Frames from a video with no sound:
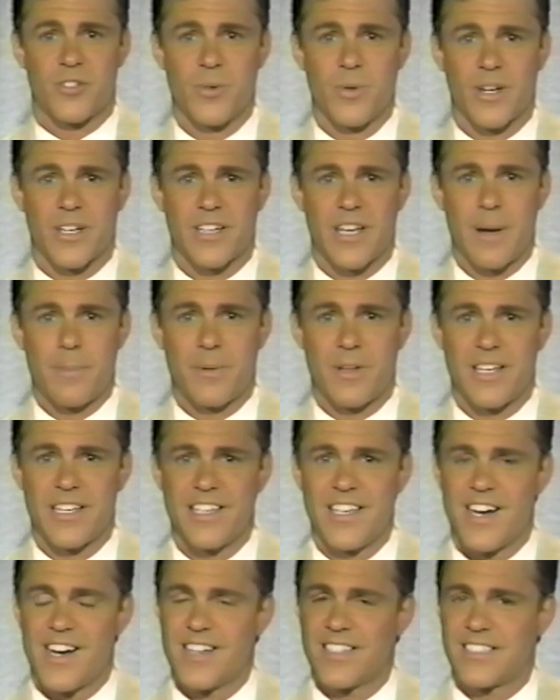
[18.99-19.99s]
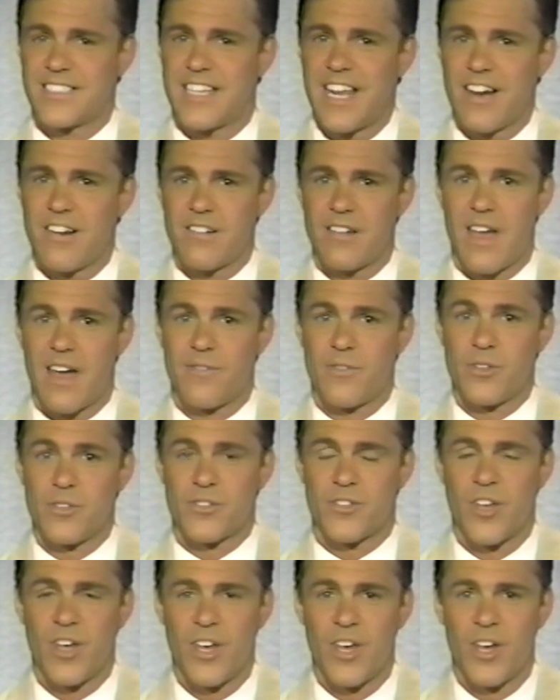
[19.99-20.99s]
to a couple of young
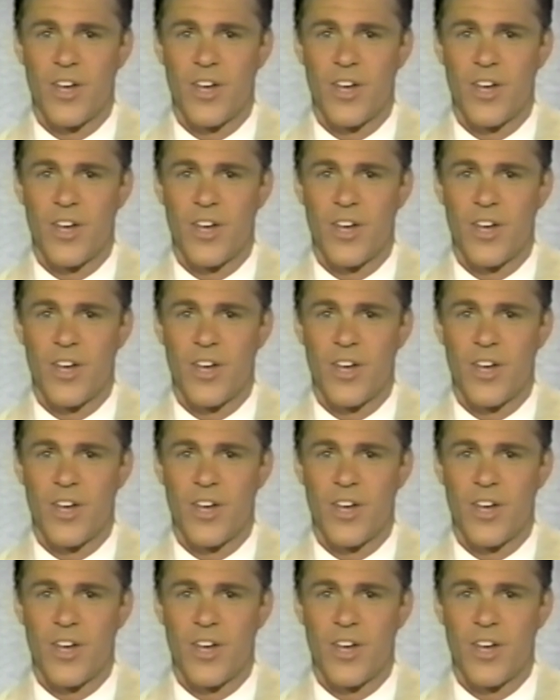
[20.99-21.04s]
daredevils